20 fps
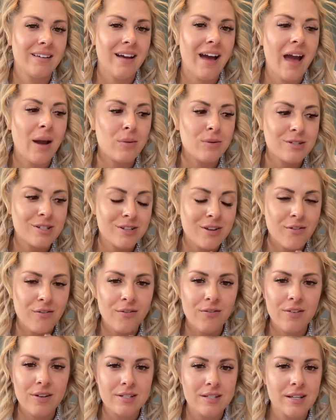I was
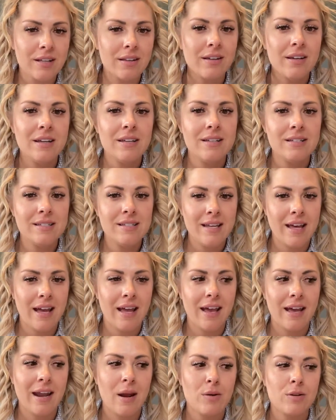physically sick,
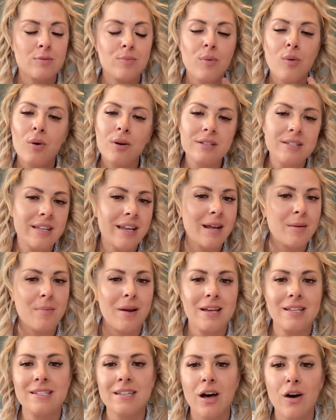and I was poisoning
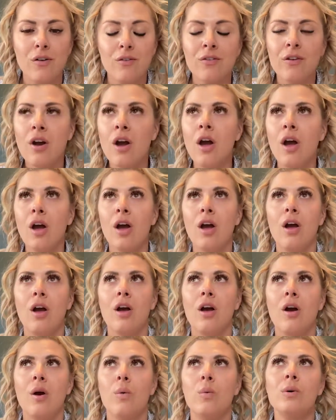myself
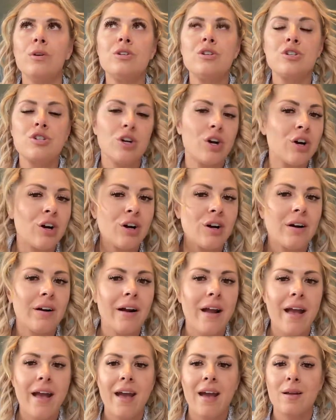with sugar
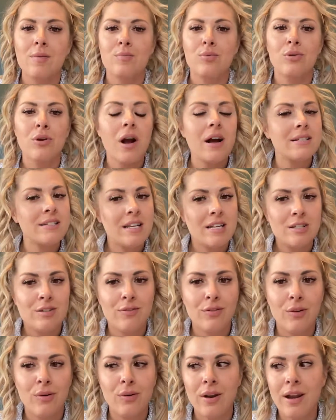and processed
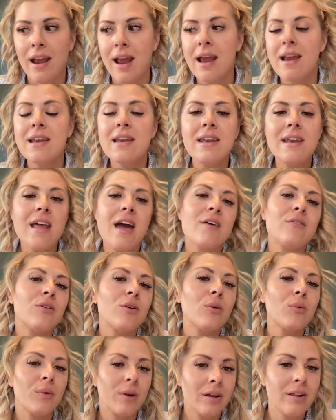food, and I
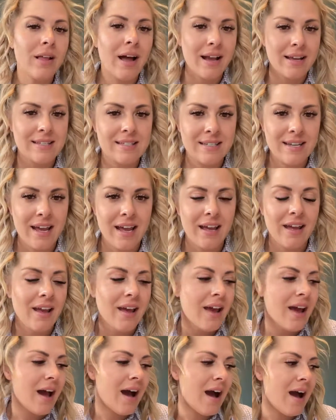never realized it.
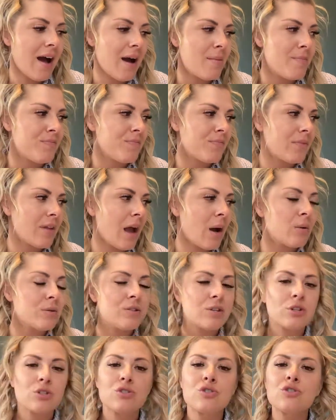I was
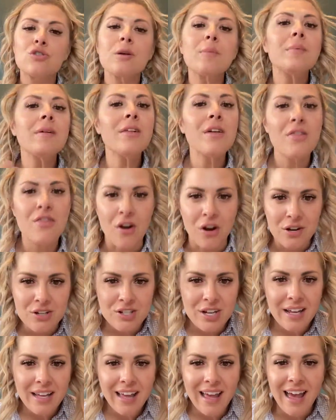extremely
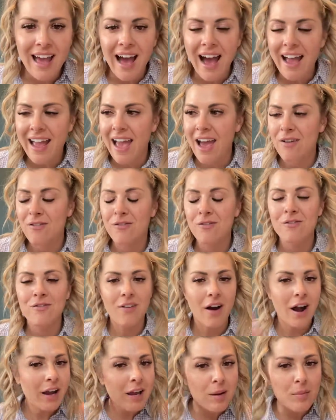lethargic. I had
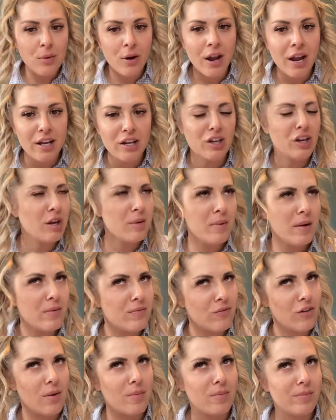foggy brain. Could have been
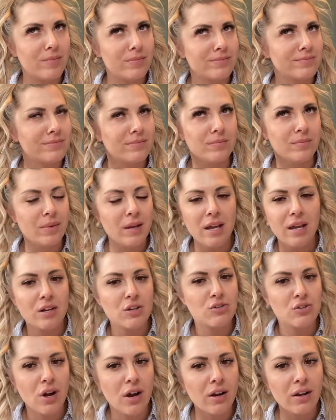from being
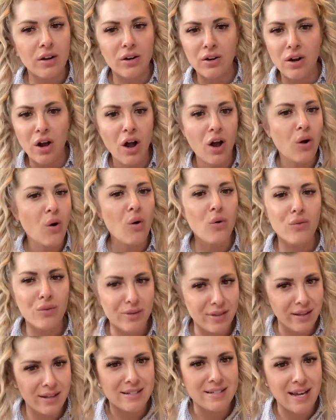drunk or hungover
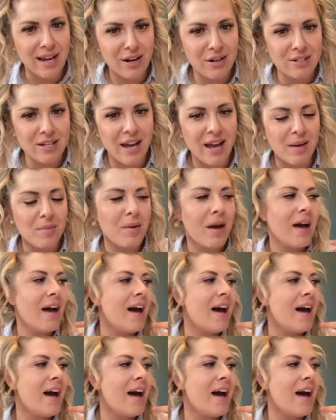the entire time.